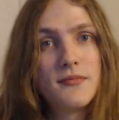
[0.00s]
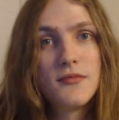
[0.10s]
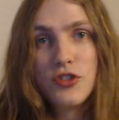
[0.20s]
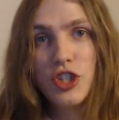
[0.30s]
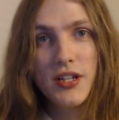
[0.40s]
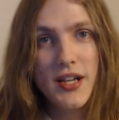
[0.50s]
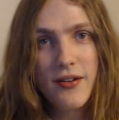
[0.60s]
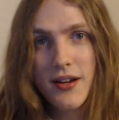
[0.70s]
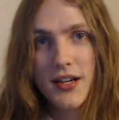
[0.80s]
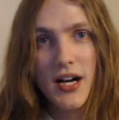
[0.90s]

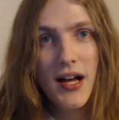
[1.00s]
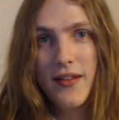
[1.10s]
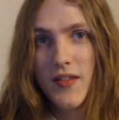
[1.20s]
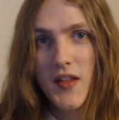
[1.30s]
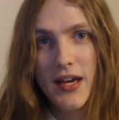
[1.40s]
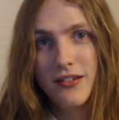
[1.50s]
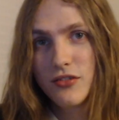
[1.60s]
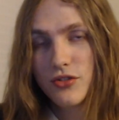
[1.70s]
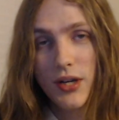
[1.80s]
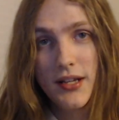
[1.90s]
generic online
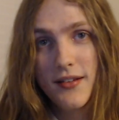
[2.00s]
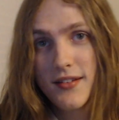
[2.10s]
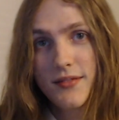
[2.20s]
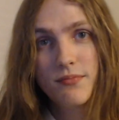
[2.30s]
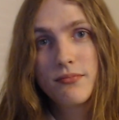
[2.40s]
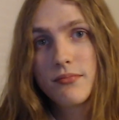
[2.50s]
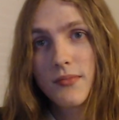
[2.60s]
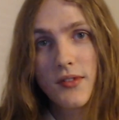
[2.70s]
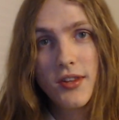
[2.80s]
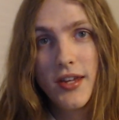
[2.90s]
trans
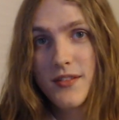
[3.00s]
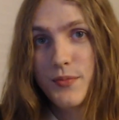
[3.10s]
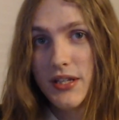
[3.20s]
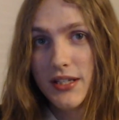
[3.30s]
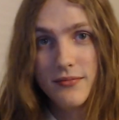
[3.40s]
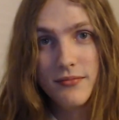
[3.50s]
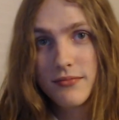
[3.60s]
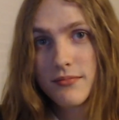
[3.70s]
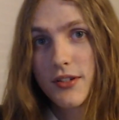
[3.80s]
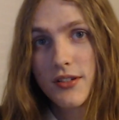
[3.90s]
lesbian
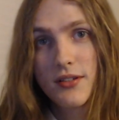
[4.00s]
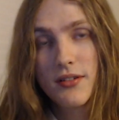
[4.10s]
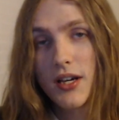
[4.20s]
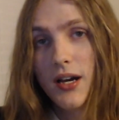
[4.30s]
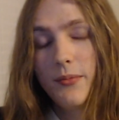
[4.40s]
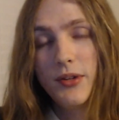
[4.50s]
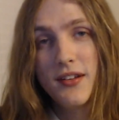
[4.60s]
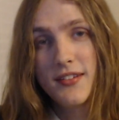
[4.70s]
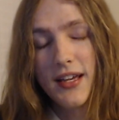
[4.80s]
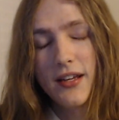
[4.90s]

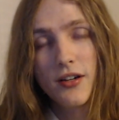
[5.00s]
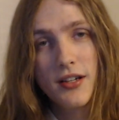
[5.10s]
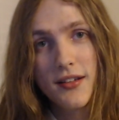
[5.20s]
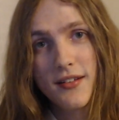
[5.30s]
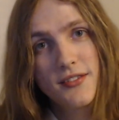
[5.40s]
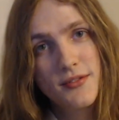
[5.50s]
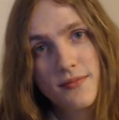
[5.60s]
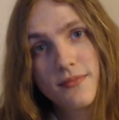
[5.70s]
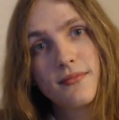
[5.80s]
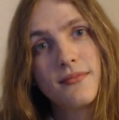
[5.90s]
communist anarchist.
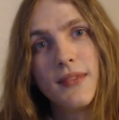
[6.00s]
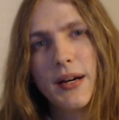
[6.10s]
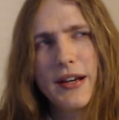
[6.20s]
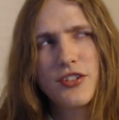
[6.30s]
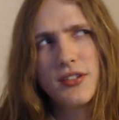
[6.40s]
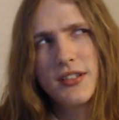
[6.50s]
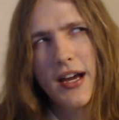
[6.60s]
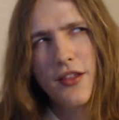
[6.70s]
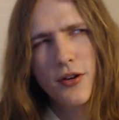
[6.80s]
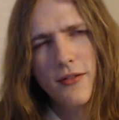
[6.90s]
I'm actually
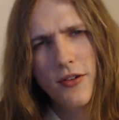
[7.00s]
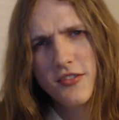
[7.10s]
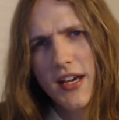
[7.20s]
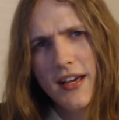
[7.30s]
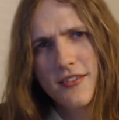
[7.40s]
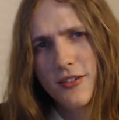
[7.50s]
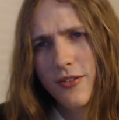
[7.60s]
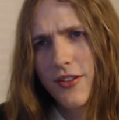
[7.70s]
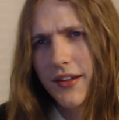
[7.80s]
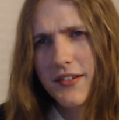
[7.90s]
neither of those last two
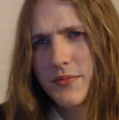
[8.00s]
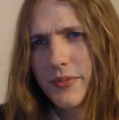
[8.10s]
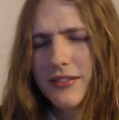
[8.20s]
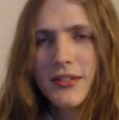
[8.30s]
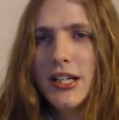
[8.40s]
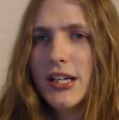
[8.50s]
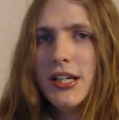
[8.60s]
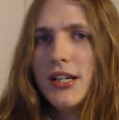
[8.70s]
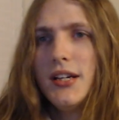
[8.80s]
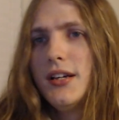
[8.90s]
things, but
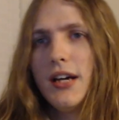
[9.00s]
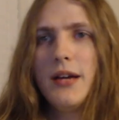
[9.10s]
I